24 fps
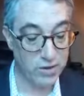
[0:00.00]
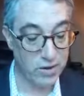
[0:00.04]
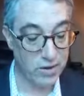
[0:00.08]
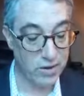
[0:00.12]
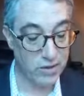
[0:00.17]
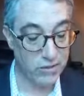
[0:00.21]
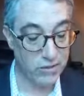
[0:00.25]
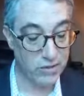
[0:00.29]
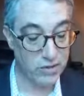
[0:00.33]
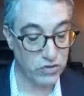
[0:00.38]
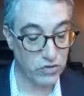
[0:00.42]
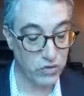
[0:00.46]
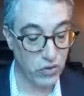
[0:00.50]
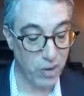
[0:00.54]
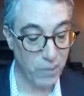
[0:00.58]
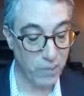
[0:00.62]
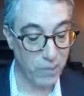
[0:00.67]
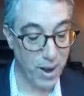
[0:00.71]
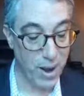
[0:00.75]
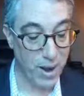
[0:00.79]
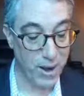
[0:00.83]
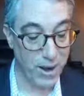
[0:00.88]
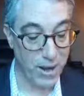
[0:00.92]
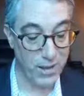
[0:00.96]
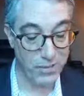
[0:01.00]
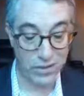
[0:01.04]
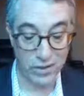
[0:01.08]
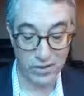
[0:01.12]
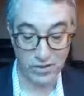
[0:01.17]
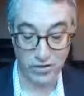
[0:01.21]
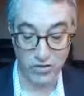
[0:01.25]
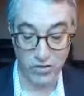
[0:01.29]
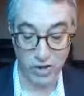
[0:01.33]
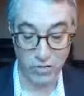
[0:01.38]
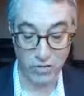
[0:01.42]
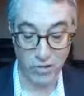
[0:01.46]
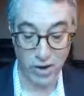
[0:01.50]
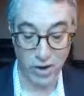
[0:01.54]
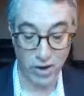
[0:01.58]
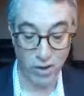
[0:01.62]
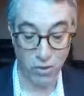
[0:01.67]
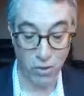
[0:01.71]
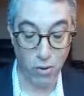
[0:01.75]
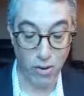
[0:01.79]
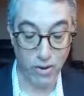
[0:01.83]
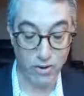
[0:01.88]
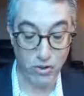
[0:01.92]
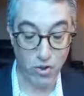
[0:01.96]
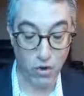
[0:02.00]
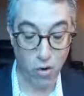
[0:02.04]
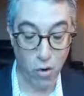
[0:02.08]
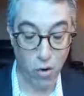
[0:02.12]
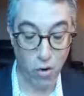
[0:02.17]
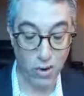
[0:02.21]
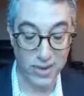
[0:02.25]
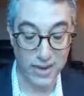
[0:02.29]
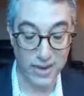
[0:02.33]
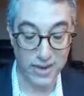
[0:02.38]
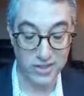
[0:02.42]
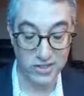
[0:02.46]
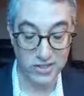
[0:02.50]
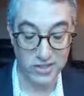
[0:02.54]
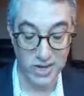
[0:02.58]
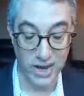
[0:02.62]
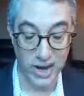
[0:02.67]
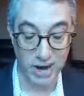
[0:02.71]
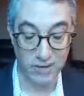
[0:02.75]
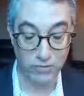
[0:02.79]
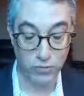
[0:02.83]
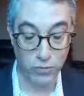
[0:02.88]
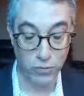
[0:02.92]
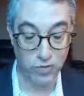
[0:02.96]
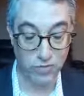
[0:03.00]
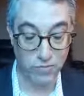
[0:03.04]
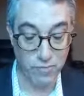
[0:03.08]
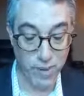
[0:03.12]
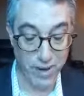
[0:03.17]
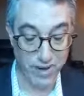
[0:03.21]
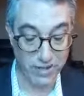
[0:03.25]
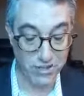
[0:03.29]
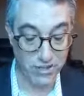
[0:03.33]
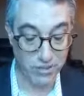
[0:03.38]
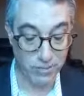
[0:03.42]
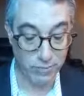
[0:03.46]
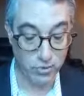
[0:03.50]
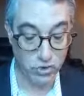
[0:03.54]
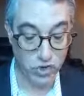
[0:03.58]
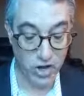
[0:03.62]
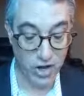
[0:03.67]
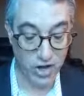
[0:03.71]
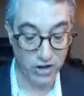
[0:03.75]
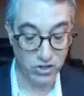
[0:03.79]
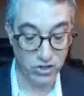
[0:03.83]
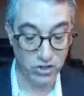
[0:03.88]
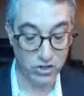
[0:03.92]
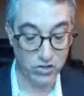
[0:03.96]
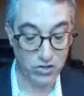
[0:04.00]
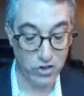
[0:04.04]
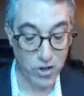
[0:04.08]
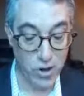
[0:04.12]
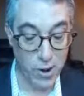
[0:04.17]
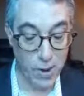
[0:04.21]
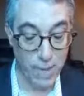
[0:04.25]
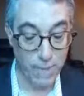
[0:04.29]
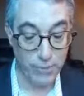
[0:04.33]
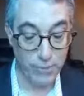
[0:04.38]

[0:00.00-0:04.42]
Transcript: to give us feedback and then survey a larger audience after we've made some changes?